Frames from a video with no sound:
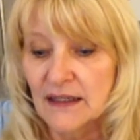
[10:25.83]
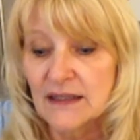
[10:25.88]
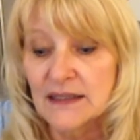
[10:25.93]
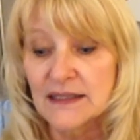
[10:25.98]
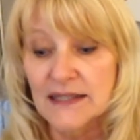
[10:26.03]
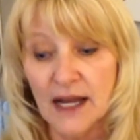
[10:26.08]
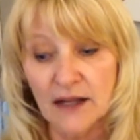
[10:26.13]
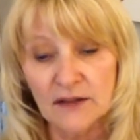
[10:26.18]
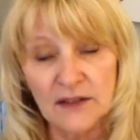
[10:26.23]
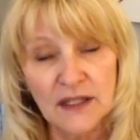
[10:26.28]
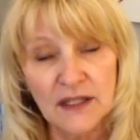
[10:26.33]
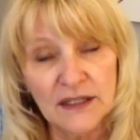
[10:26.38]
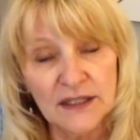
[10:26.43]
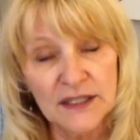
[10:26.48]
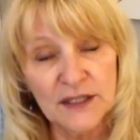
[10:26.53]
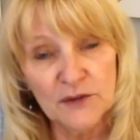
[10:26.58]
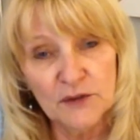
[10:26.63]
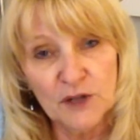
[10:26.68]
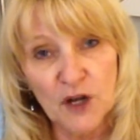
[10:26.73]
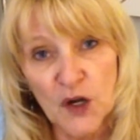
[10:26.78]
Down
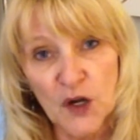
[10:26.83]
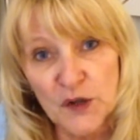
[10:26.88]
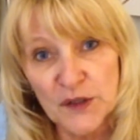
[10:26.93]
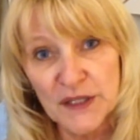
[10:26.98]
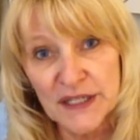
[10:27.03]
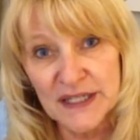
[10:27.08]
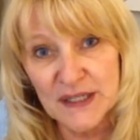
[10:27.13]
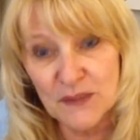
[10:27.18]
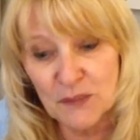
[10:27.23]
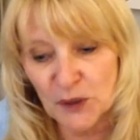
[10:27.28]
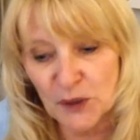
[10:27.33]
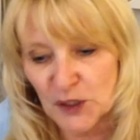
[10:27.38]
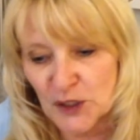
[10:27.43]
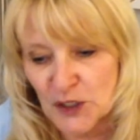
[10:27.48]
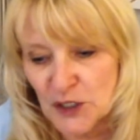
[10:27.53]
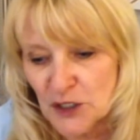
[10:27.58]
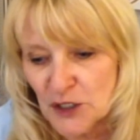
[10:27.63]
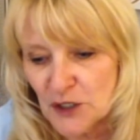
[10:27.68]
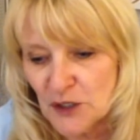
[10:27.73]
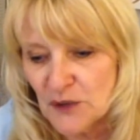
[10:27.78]
London Road is book
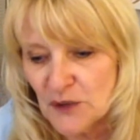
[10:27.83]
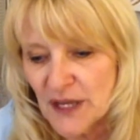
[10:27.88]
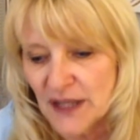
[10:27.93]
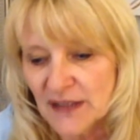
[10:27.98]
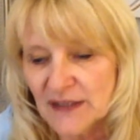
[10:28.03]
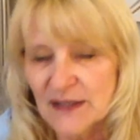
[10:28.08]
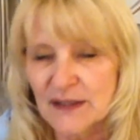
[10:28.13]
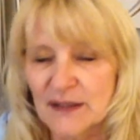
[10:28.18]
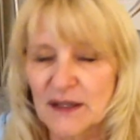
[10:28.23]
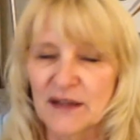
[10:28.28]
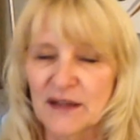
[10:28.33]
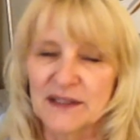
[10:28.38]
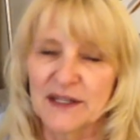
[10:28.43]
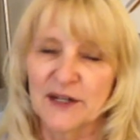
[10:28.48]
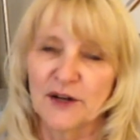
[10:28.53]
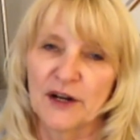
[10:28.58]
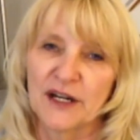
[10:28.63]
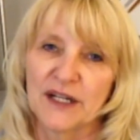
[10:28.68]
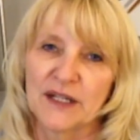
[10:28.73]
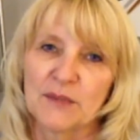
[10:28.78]
two, that's
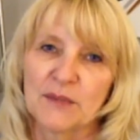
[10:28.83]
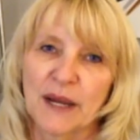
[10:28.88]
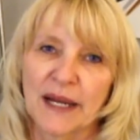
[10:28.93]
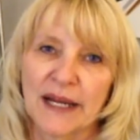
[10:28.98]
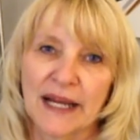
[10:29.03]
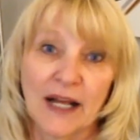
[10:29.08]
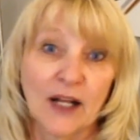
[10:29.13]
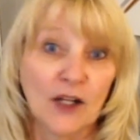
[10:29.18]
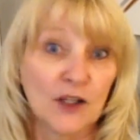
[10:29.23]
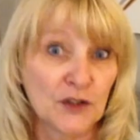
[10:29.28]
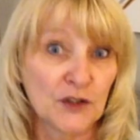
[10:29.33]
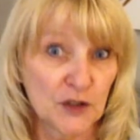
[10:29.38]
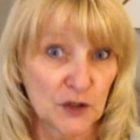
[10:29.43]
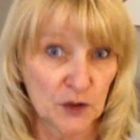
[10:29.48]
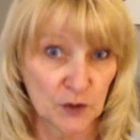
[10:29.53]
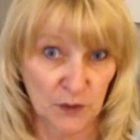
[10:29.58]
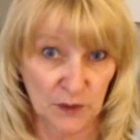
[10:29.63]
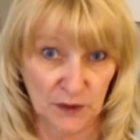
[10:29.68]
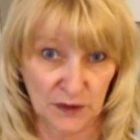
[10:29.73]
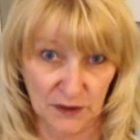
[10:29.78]
narrated by Elle
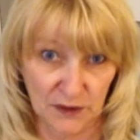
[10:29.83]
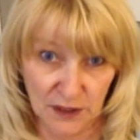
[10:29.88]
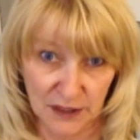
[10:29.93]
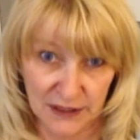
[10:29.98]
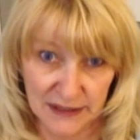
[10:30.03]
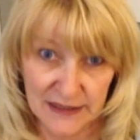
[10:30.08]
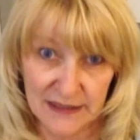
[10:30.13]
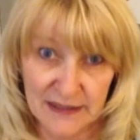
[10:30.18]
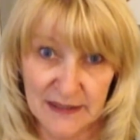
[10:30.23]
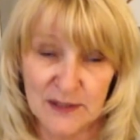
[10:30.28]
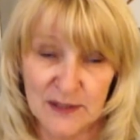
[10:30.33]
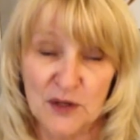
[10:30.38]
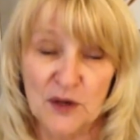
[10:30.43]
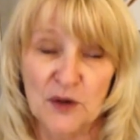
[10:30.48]
Newlands,